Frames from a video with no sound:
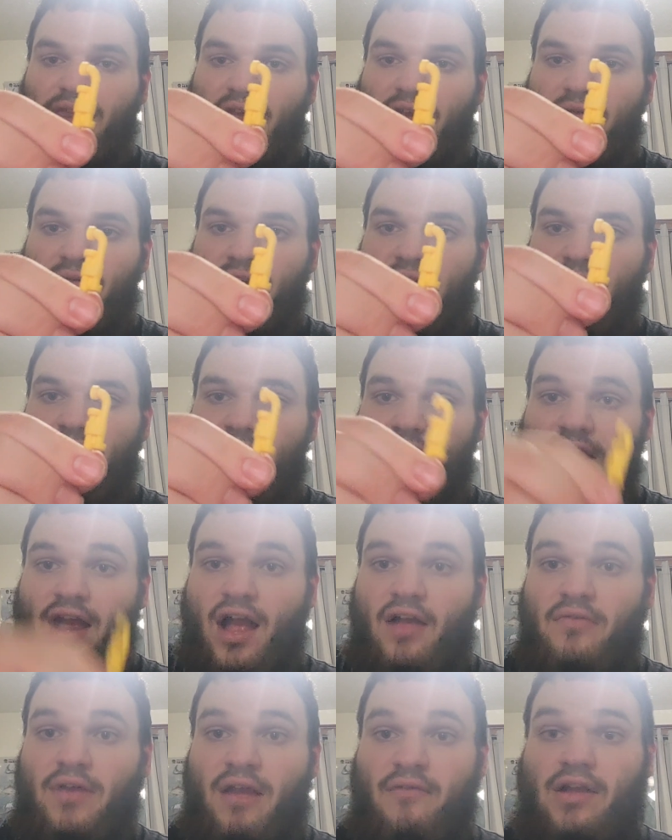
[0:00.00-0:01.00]
We have
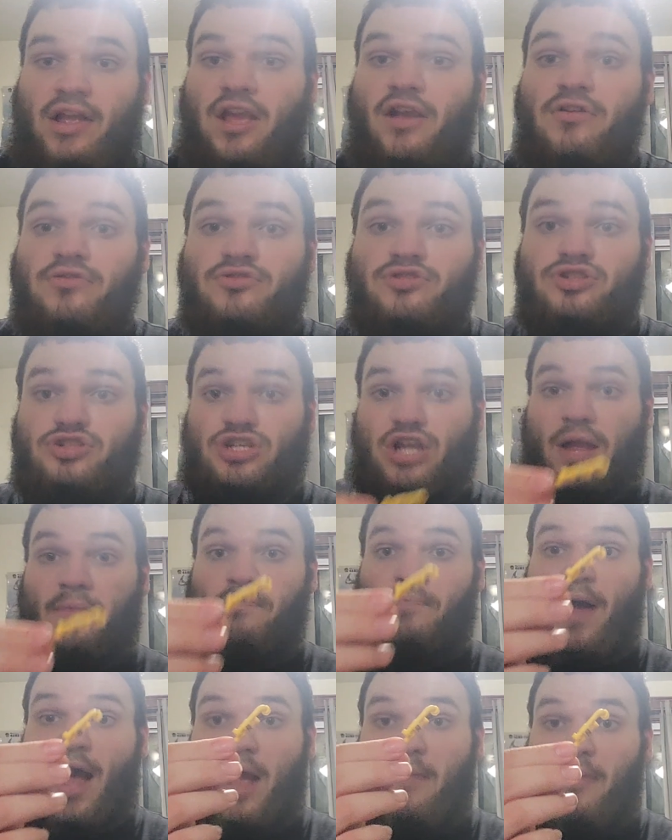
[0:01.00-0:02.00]
a huge gem
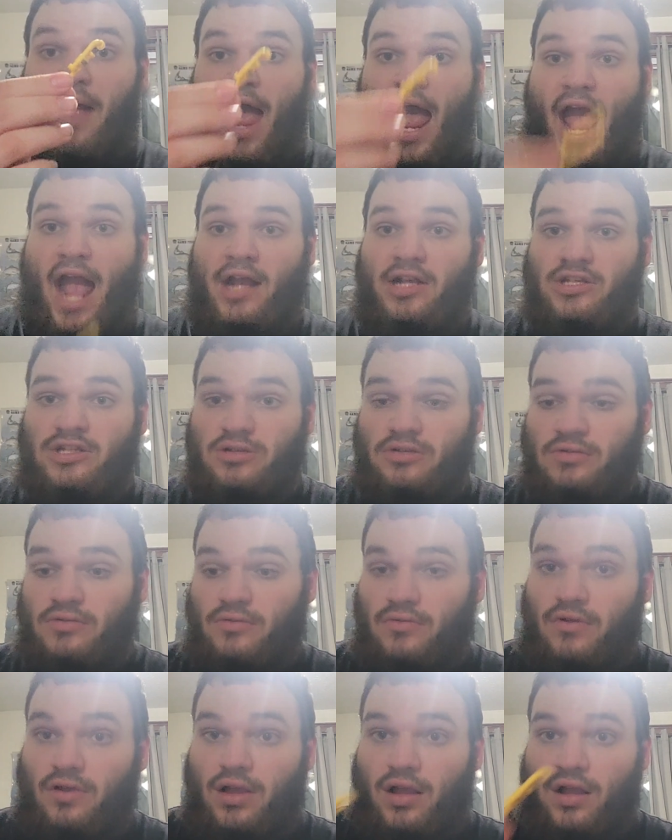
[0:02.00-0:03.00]
pipe axe.
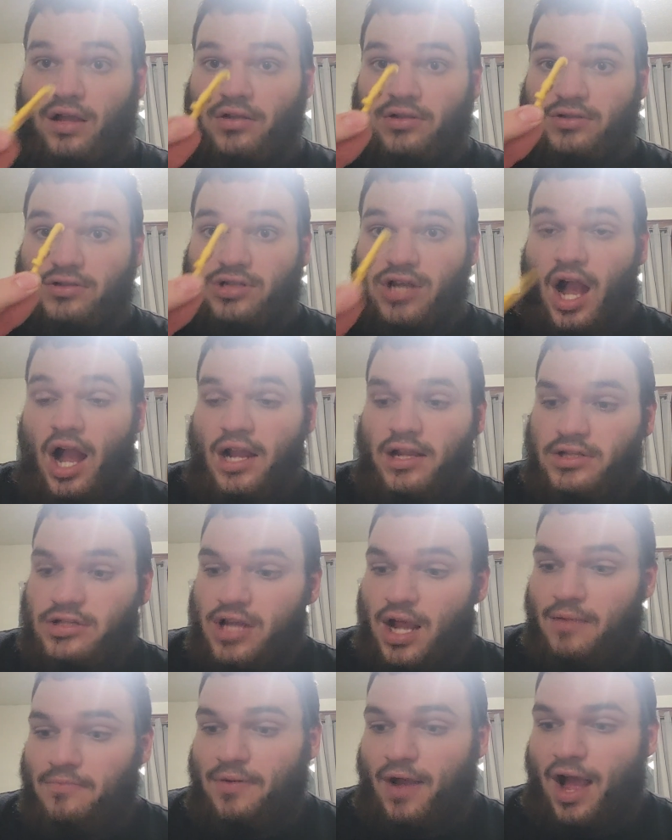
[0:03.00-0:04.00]
We got a giant
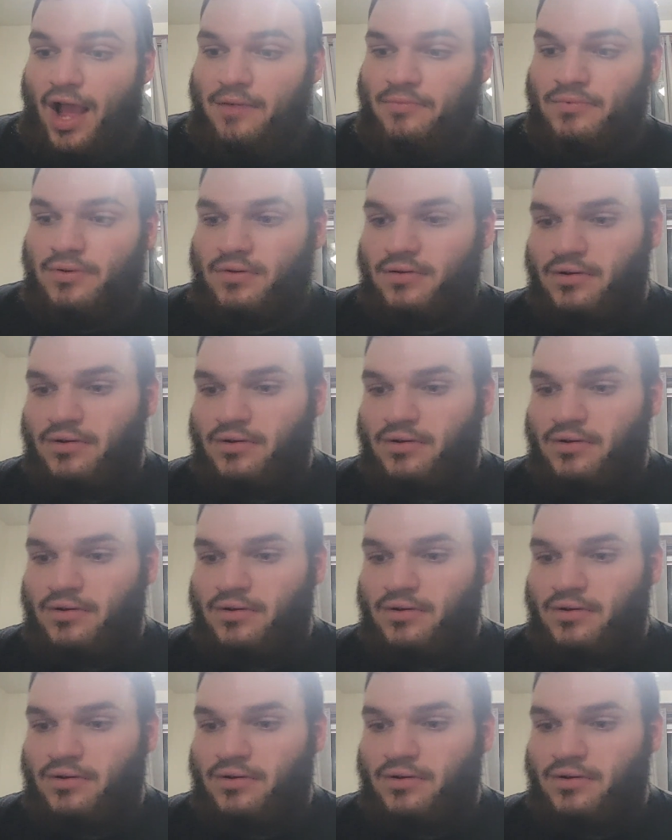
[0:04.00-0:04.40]
gem pipe.